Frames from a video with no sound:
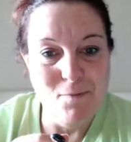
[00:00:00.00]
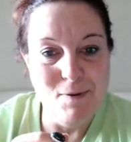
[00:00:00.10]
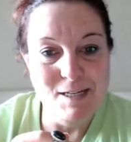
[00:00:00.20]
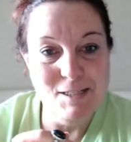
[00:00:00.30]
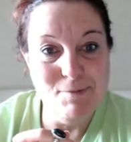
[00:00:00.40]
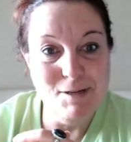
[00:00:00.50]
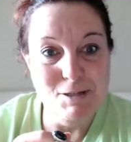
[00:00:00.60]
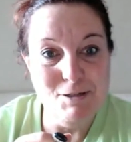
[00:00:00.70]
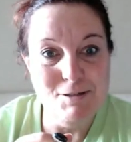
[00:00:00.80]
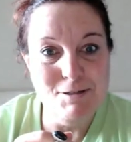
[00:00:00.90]
opening
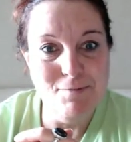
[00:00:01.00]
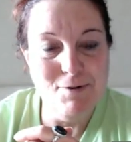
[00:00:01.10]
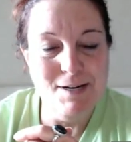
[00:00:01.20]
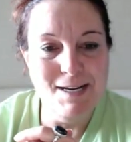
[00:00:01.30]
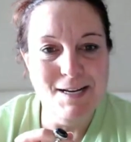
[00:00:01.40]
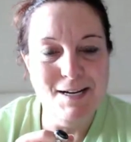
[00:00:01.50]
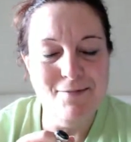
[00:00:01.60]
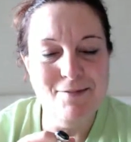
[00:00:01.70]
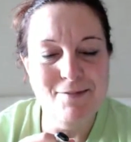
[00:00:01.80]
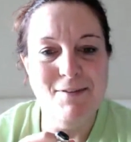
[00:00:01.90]
speech the morning
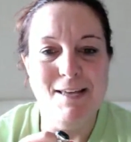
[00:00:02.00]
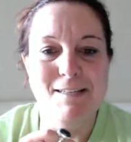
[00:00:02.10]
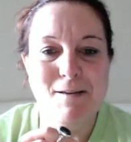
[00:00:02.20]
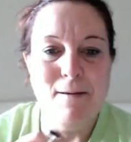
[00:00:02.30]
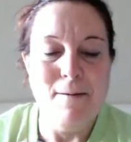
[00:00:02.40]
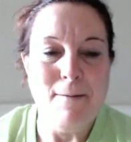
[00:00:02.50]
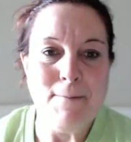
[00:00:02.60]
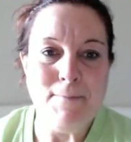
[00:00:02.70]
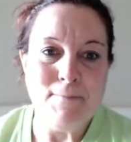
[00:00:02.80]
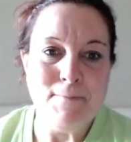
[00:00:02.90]
of the event,
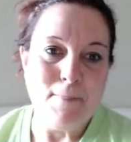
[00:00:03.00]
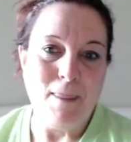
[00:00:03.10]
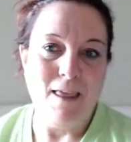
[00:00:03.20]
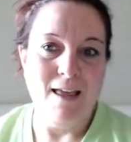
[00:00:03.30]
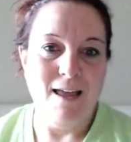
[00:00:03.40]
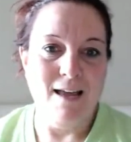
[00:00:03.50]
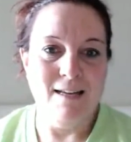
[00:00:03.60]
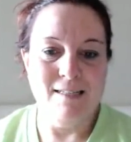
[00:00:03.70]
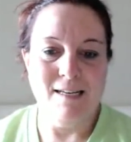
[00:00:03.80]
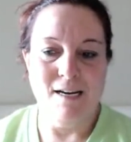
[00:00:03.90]

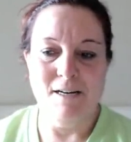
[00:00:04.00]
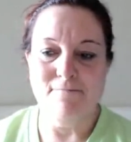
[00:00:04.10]
and